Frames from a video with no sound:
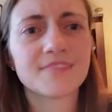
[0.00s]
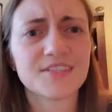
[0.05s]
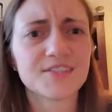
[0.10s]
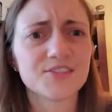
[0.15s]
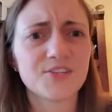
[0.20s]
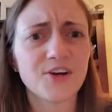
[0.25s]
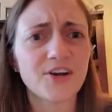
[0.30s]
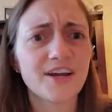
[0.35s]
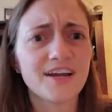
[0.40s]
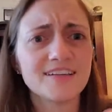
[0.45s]

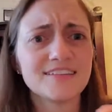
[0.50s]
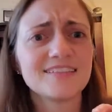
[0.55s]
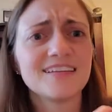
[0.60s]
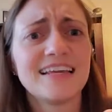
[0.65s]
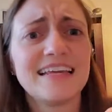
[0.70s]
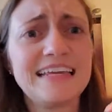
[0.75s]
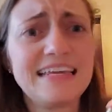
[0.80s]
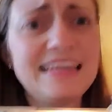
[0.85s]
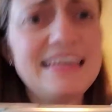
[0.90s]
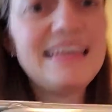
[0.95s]
Sorry, guys.
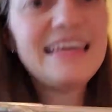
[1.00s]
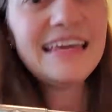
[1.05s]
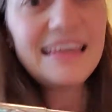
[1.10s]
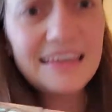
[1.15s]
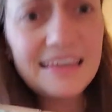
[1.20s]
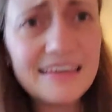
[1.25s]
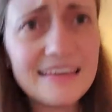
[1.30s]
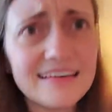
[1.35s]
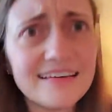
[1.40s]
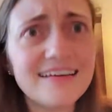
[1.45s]

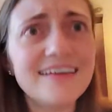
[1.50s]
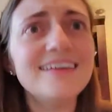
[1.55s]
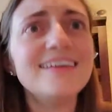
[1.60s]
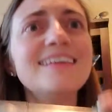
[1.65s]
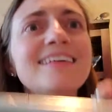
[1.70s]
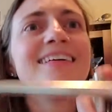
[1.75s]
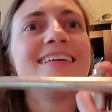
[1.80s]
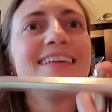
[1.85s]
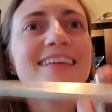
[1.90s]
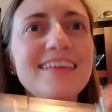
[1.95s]
E,
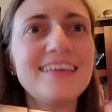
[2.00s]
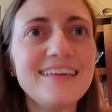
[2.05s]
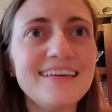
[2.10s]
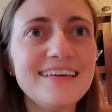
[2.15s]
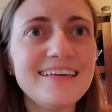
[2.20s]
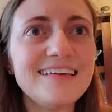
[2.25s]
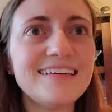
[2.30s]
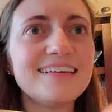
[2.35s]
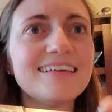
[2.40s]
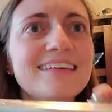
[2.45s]

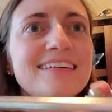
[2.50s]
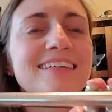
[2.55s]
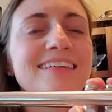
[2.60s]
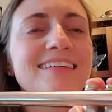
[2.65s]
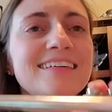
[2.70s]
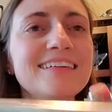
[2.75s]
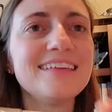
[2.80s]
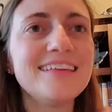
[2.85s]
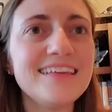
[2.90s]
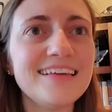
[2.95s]
E,
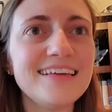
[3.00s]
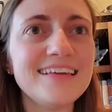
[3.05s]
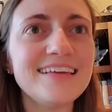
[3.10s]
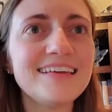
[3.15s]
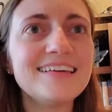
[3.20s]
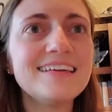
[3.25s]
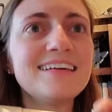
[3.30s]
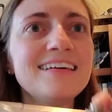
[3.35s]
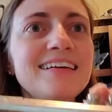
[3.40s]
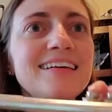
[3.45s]

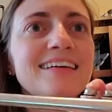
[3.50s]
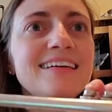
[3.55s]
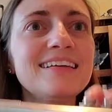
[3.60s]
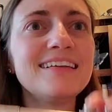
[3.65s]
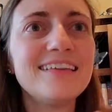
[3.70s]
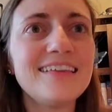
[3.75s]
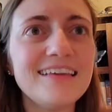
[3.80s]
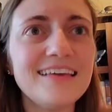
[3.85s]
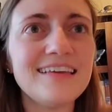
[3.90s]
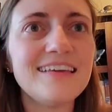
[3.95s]
E,
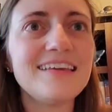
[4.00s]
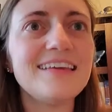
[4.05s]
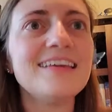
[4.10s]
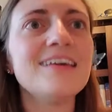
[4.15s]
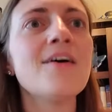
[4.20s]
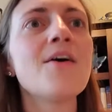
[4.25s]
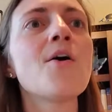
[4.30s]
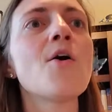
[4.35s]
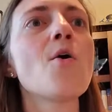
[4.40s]
E.